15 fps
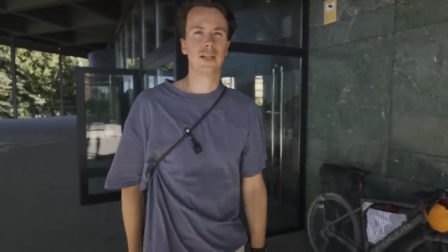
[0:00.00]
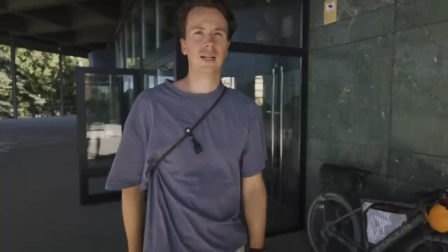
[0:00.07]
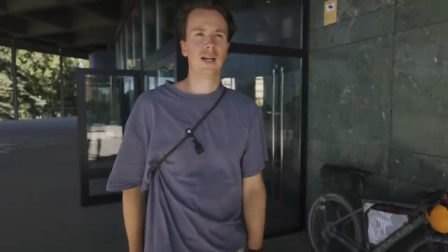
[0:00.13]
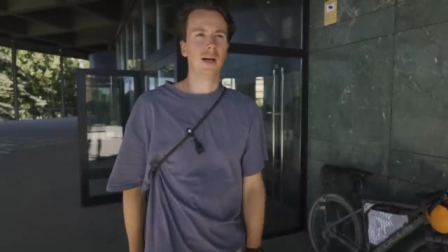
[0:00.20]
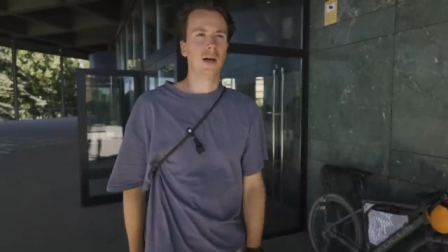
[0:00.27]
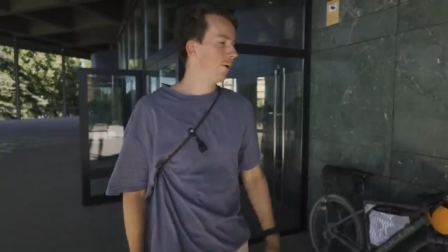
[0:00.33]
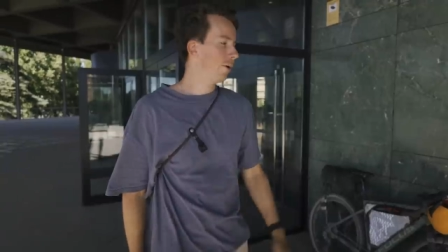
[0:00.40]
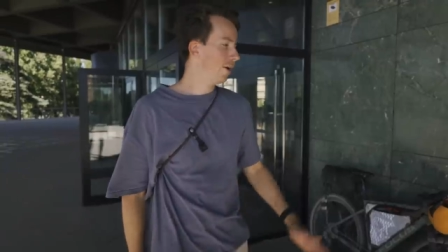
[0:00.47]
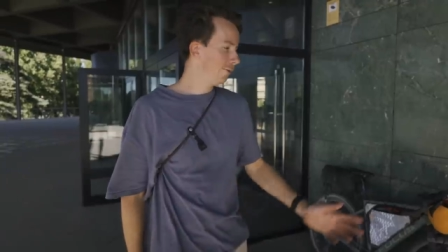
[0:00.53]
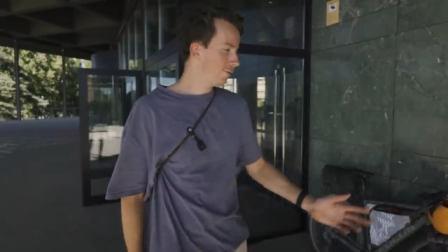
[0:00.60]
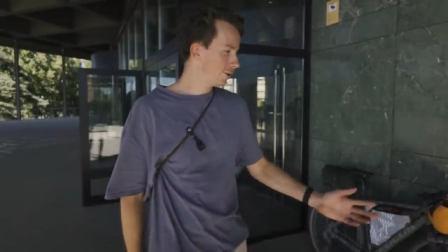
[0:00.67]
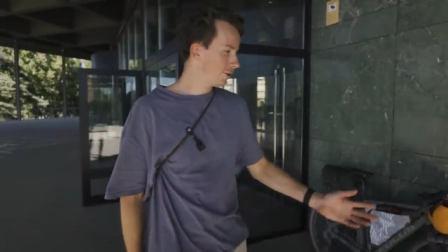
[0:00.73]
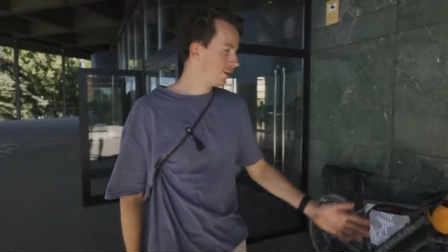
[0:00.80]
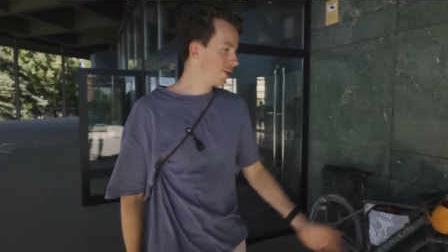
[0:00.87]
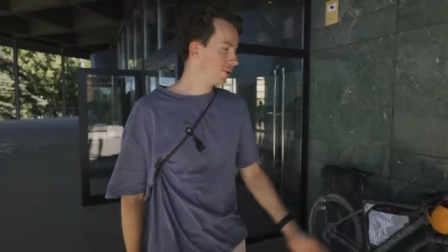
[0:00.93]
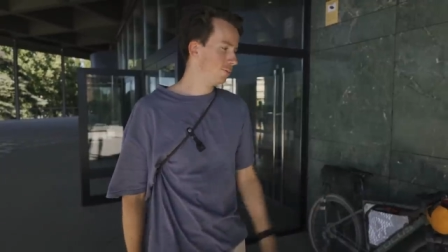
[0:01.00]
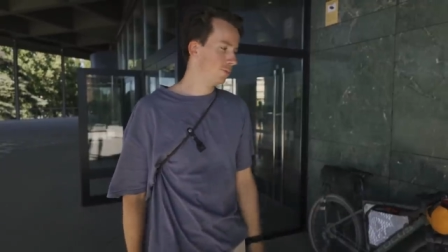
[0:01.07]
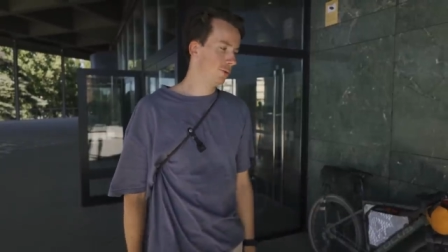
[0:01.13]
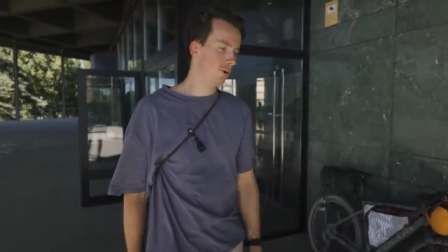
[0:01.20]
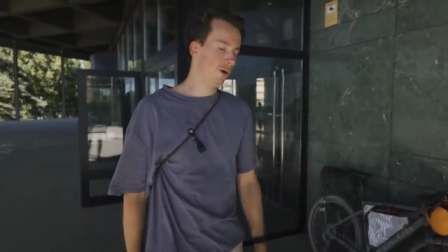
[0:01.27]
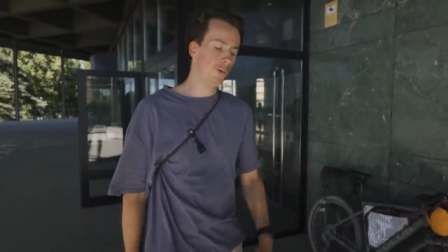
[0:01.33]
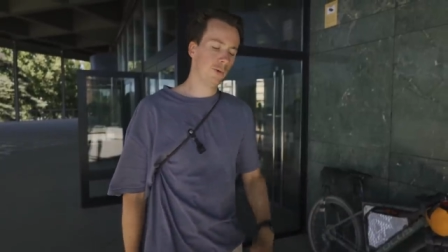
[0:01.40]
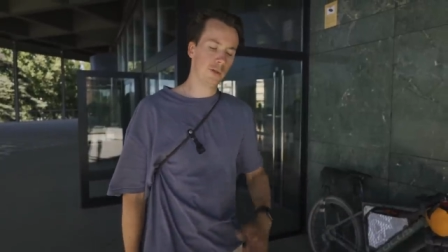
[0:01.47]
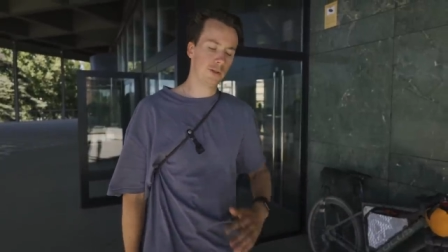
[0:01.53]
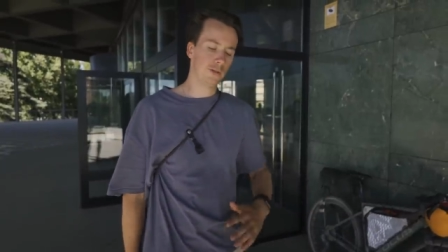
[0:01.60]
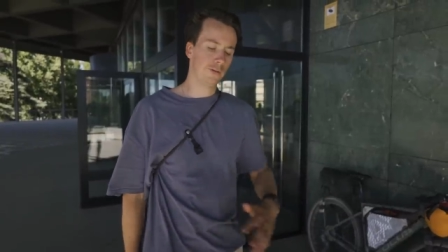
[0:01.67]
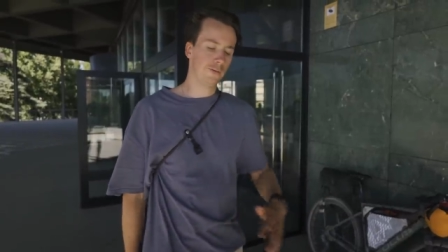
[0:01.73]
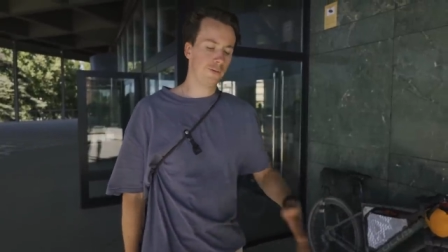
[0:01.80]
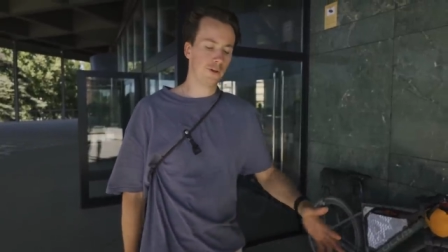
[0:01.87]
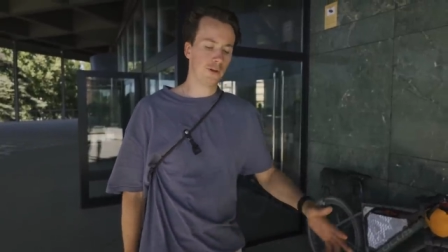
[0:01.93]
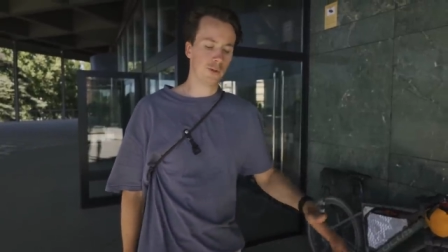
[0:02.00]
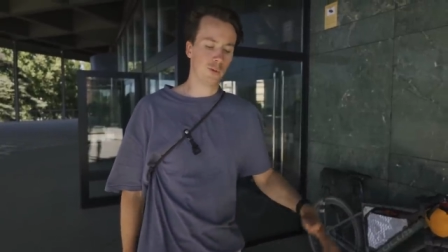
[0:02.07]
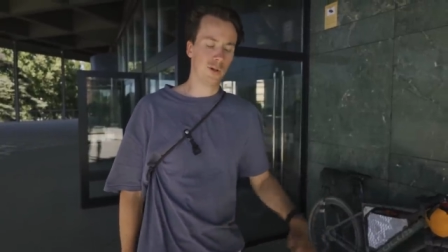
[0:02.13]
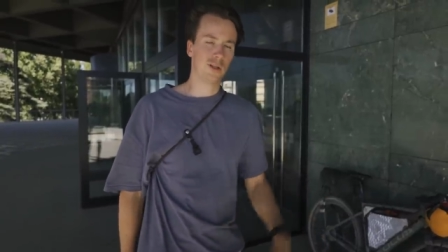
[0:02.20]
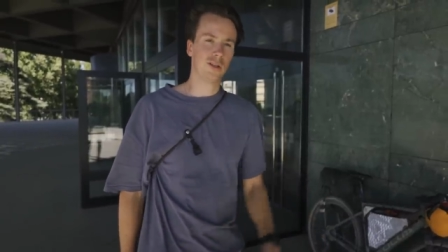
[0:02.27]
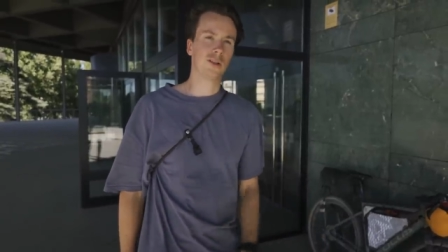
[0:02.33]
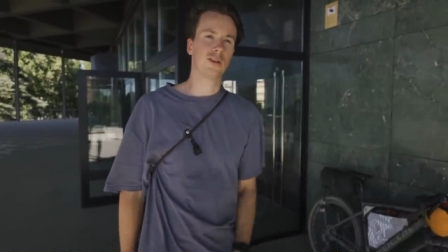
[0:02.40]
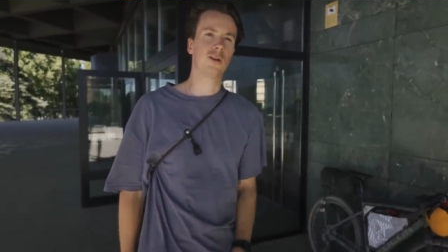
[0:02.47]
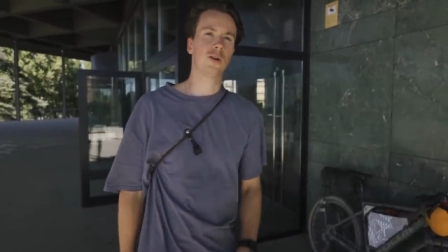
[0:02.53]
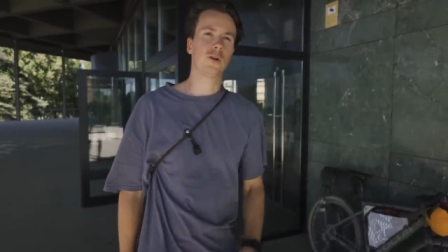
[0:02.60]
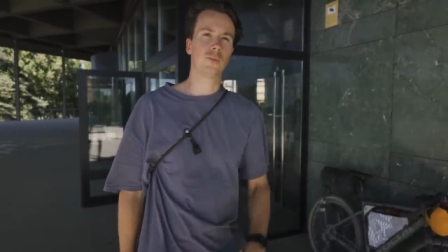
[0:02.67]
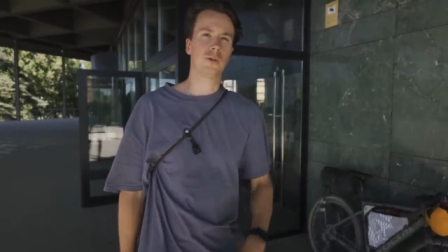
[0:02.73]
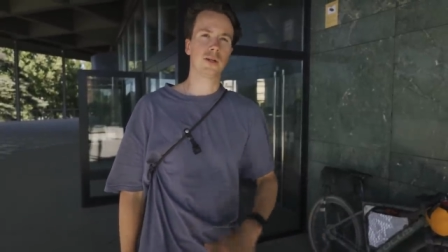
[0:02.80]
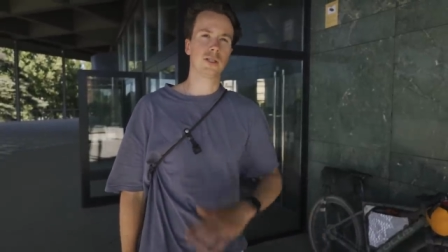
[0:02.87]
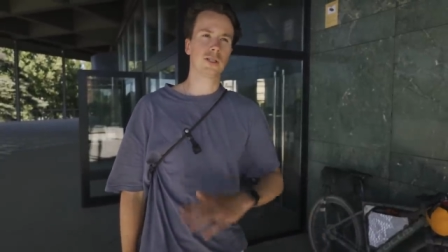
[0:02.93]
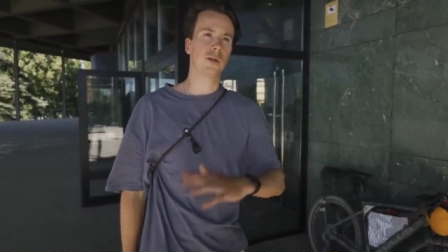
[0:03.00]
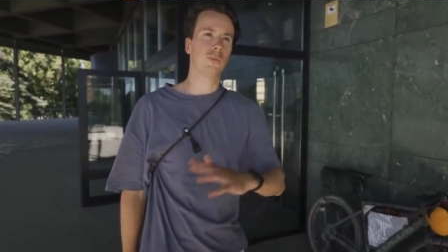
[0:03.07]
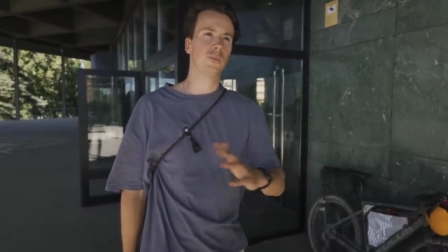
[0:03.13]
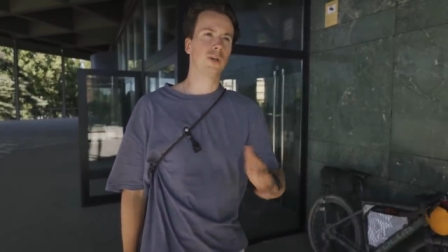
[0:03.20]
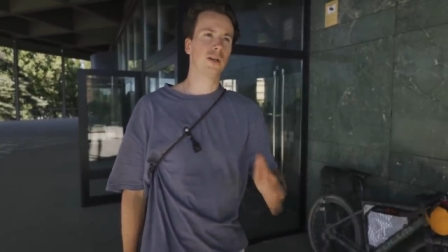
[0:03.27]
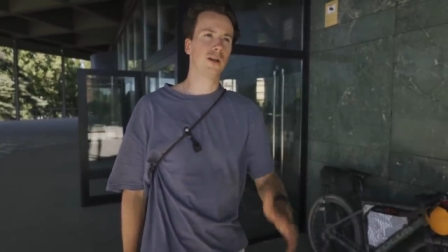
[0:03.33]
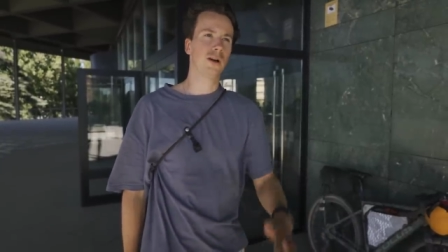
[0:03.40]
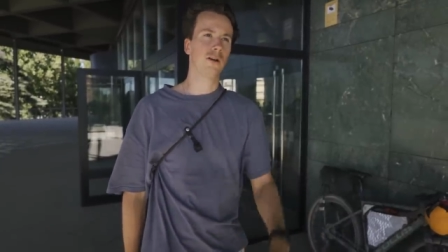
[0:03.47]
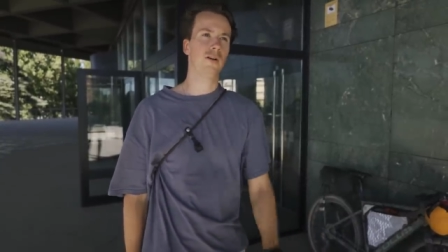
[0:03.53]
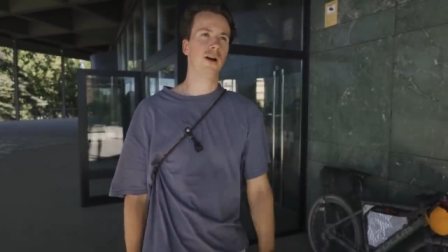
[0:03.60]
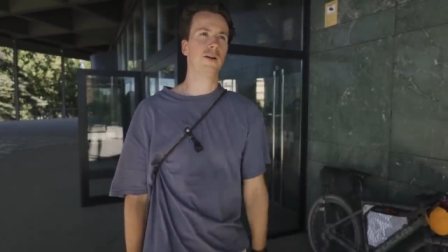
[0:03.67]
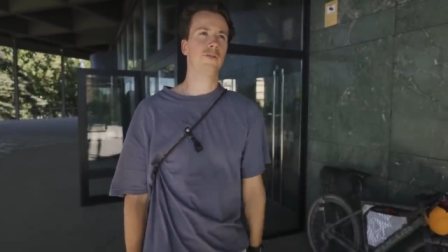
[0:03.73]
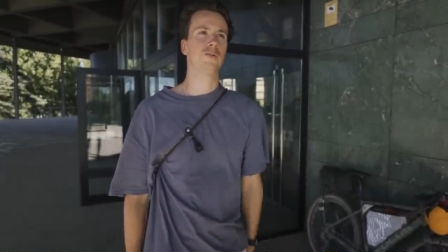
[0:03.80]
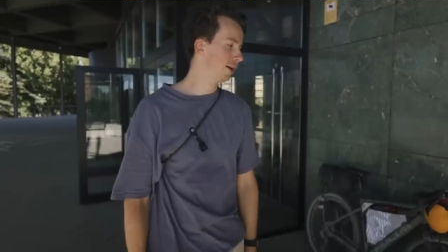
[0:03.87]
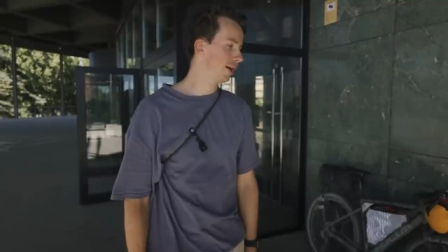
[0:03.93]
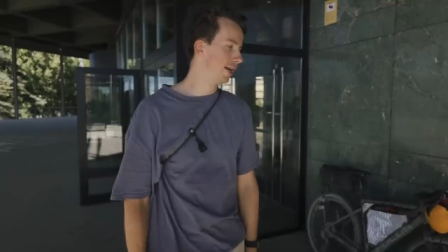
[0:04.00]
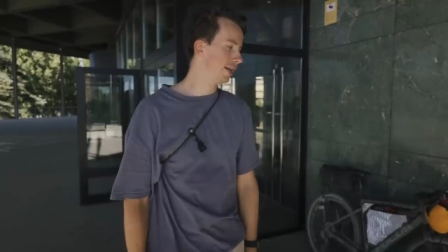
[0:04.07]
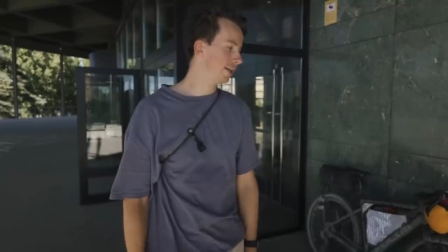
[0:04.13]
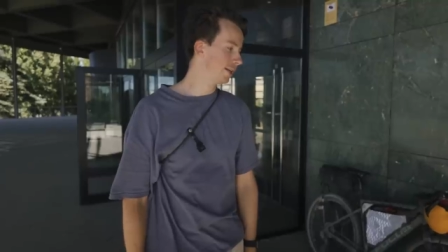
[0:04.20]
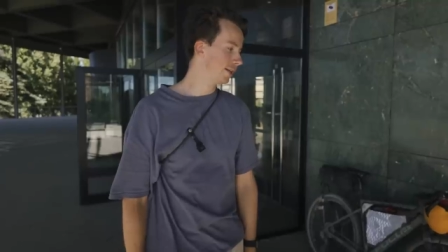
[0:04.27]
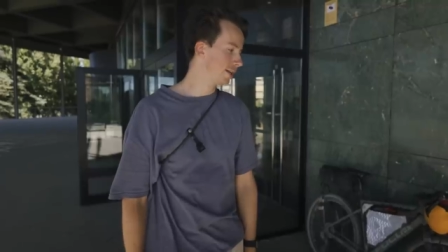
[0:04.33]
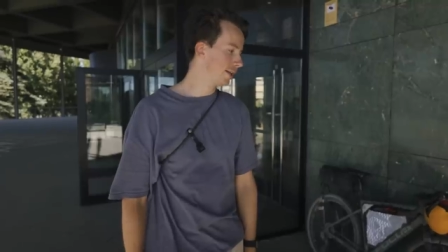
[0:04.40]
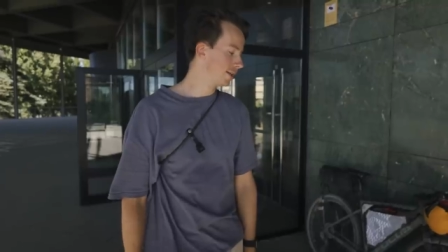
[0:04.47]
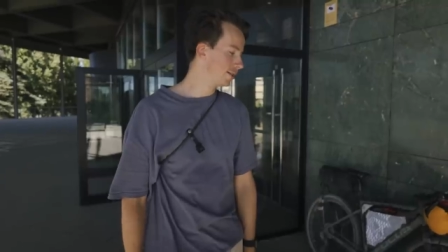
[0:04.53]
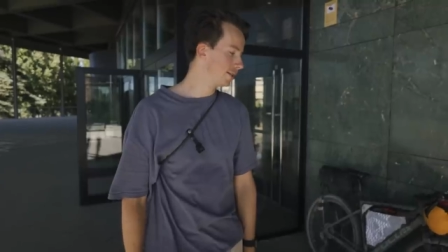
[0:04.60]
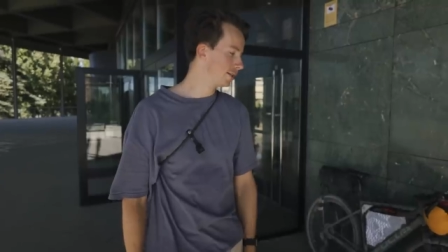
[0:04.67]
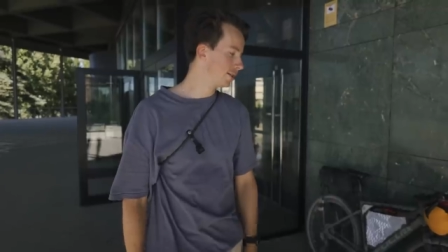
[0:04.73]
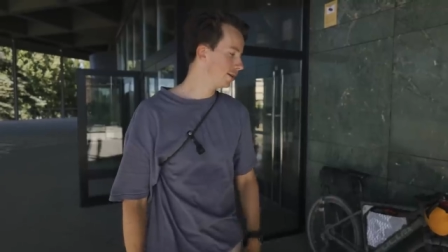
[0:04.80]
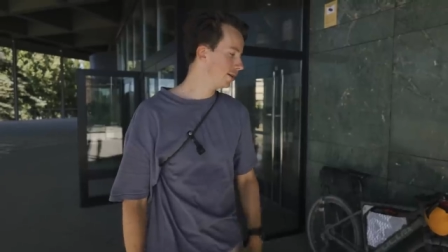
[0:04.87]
Yeah. If we start tomorrow and we do the first 100 kilometers and we arrive again in the desert,